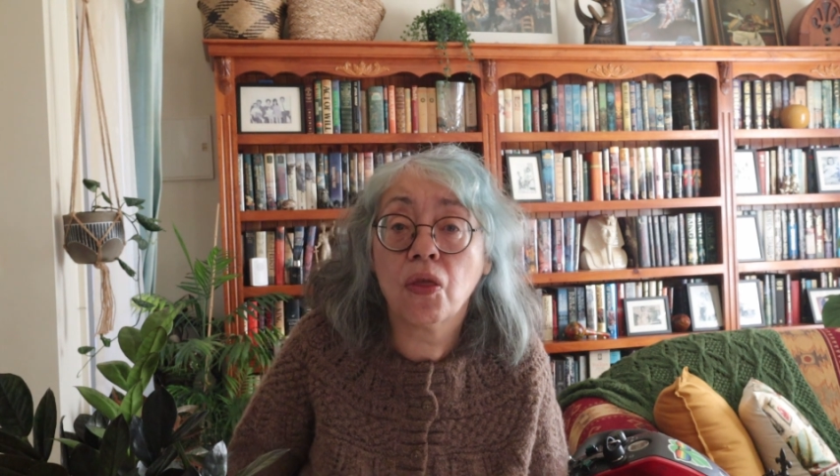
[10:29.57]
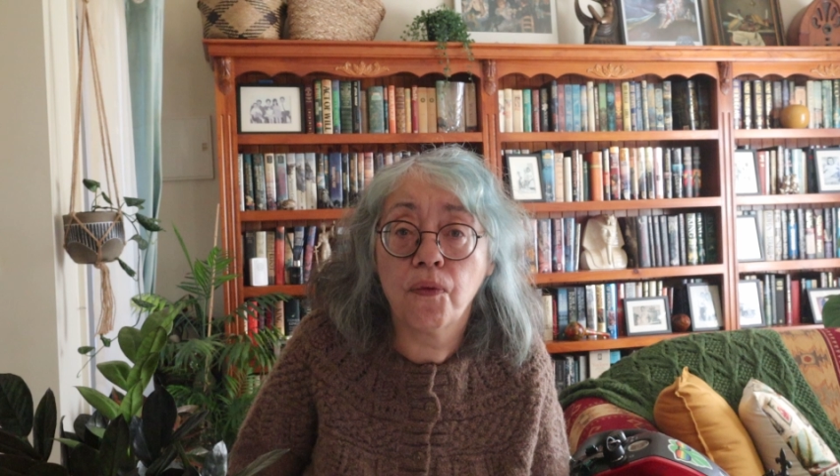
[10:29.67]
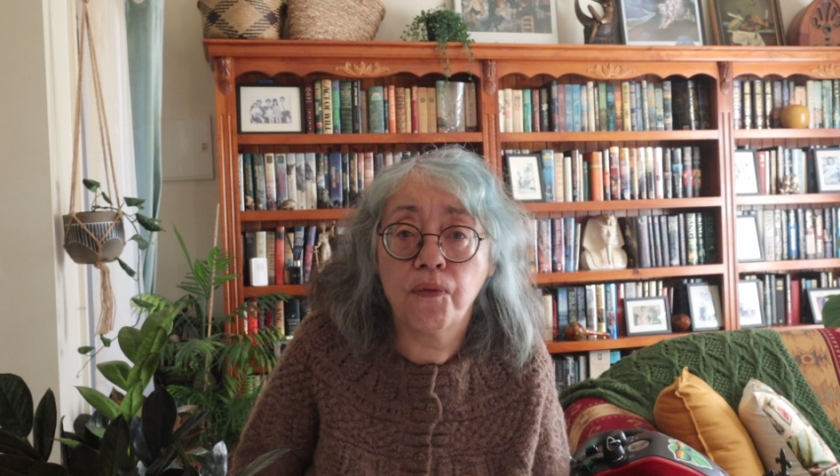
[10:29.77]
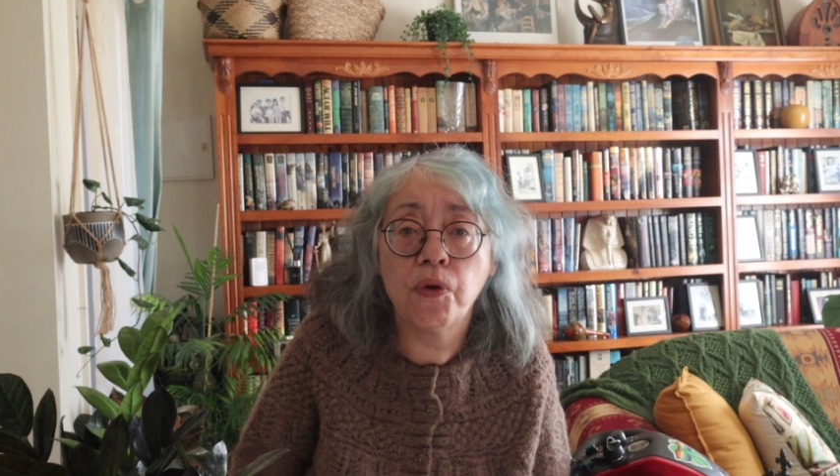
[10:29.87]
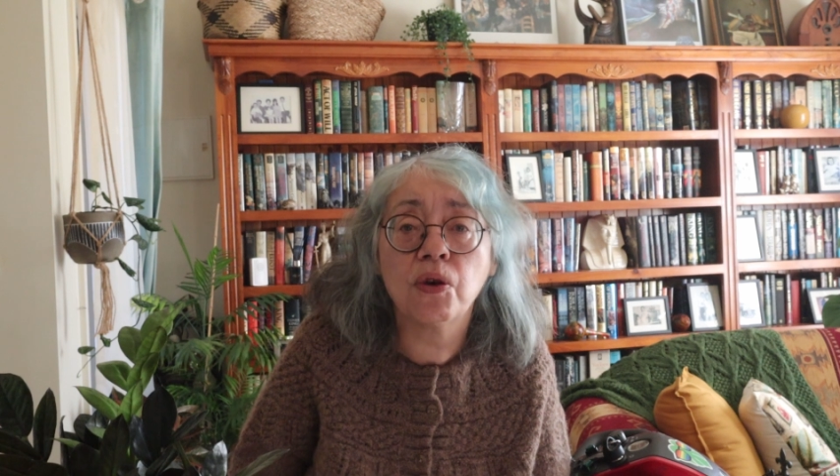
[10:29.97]

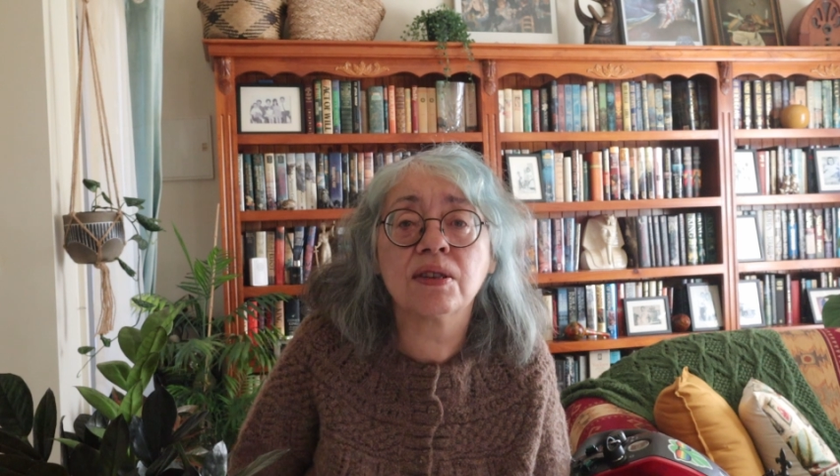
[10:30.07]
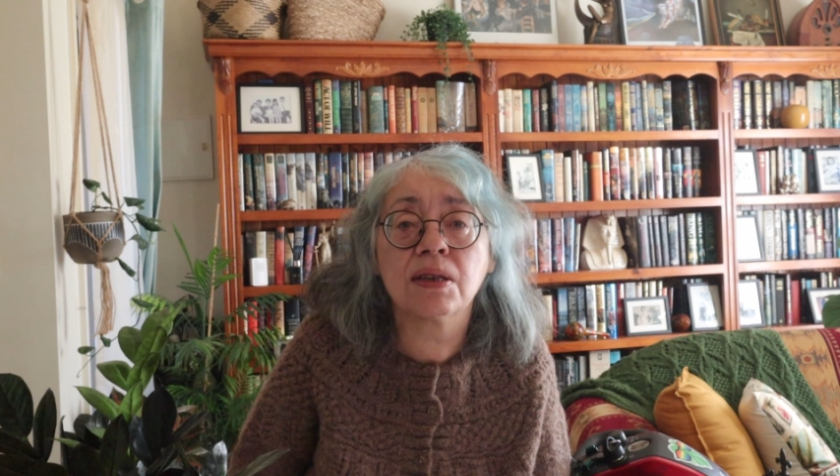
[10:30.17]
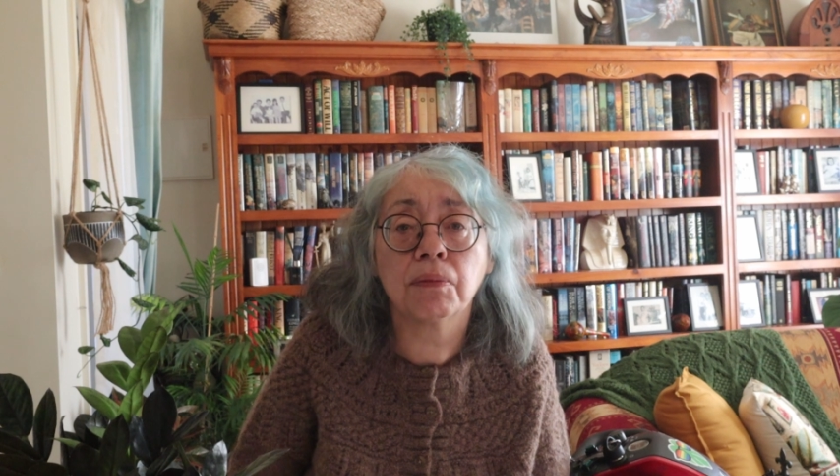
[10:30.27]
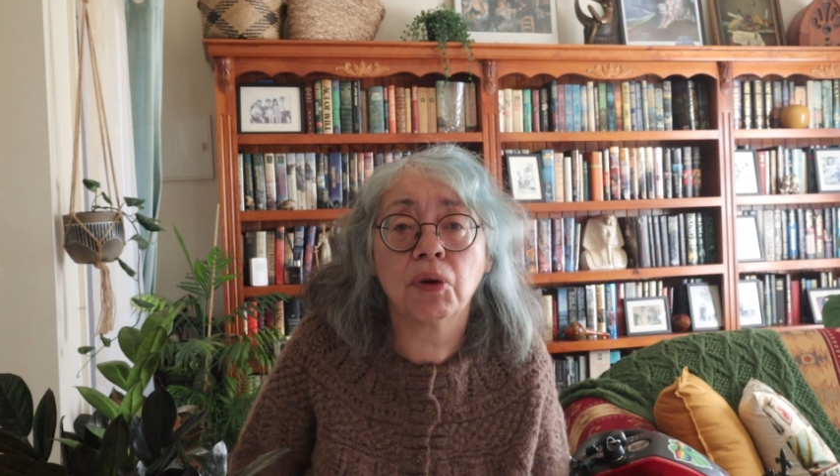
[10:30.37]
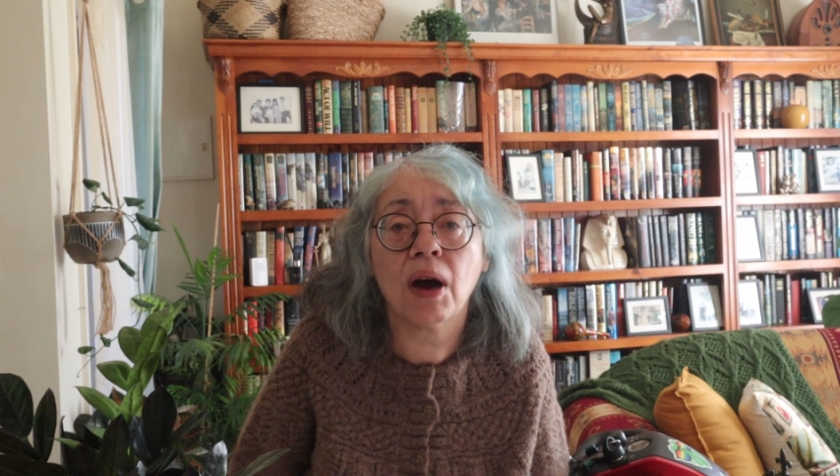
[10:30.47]
the first
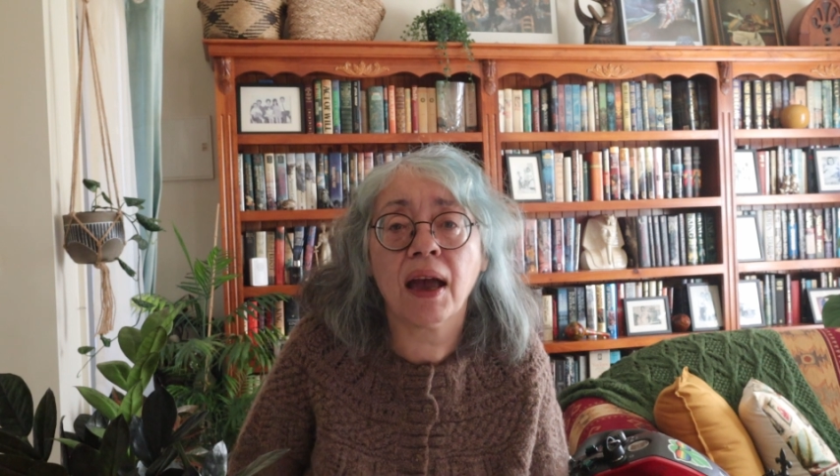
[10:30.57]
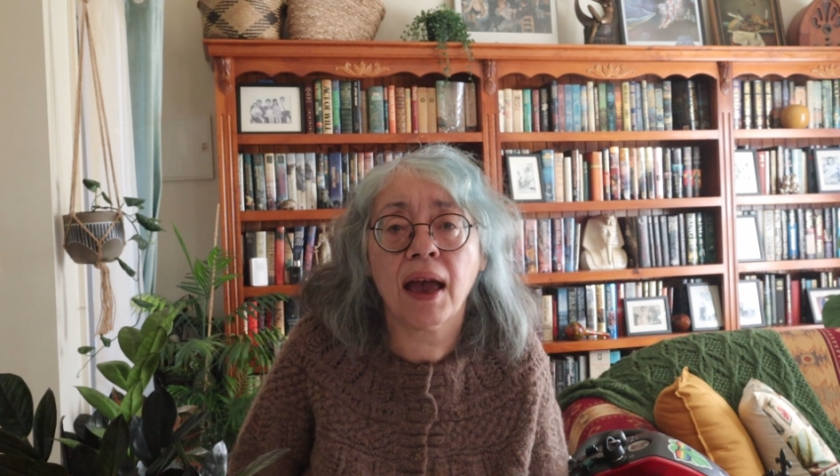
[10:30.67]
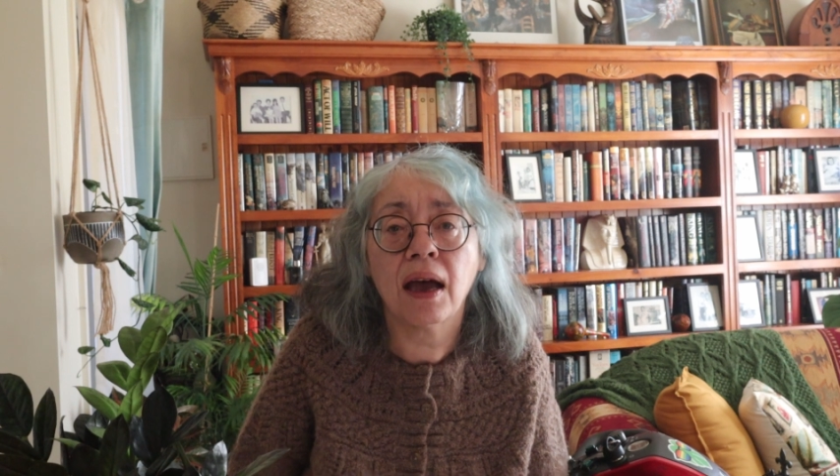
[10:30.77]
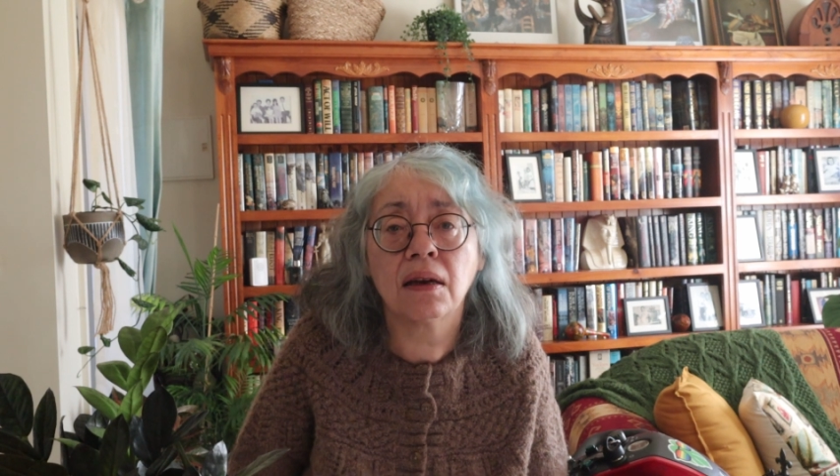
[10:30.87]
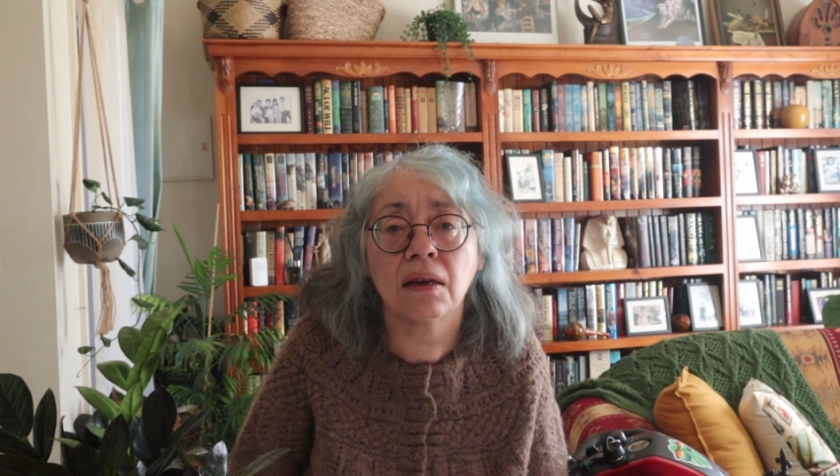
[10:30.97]
summer I
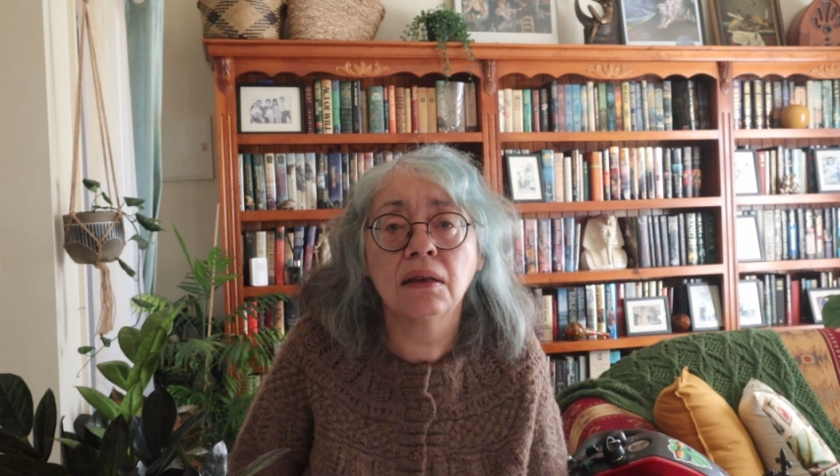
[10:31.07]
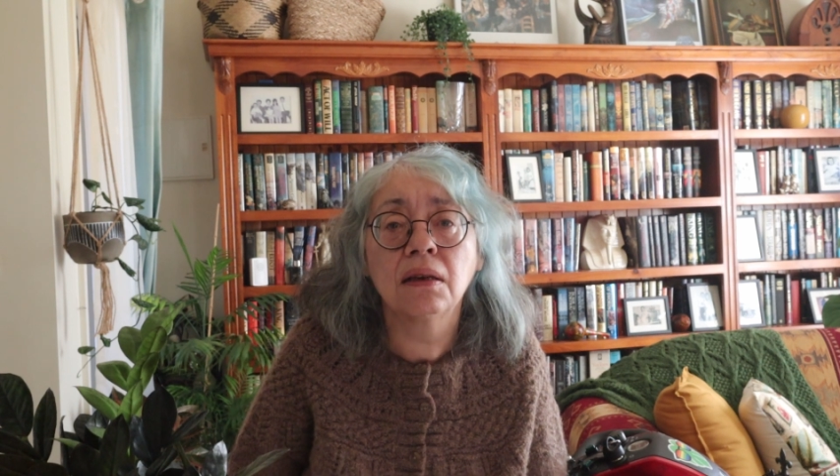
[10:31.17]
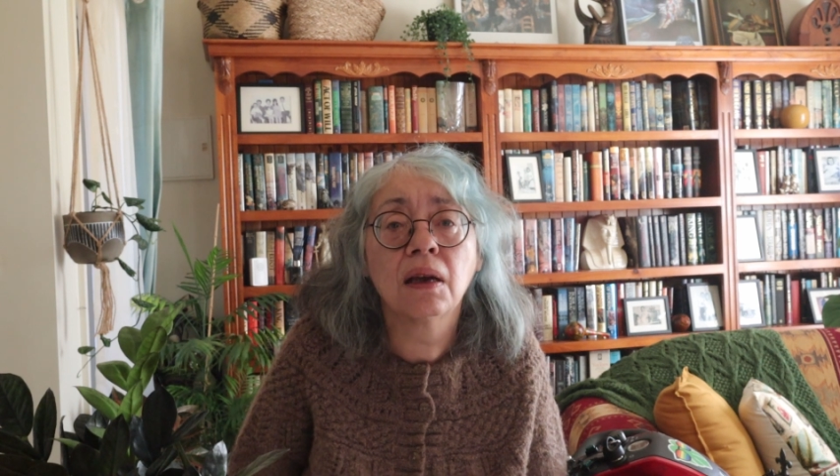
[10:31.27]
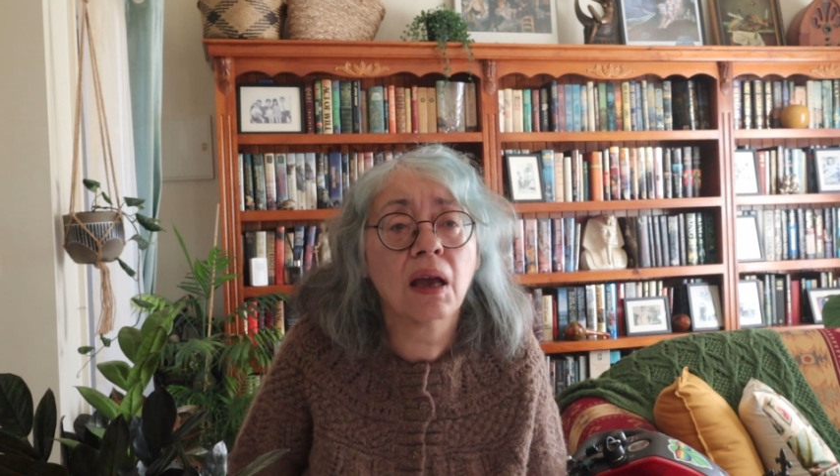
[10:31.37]
had her.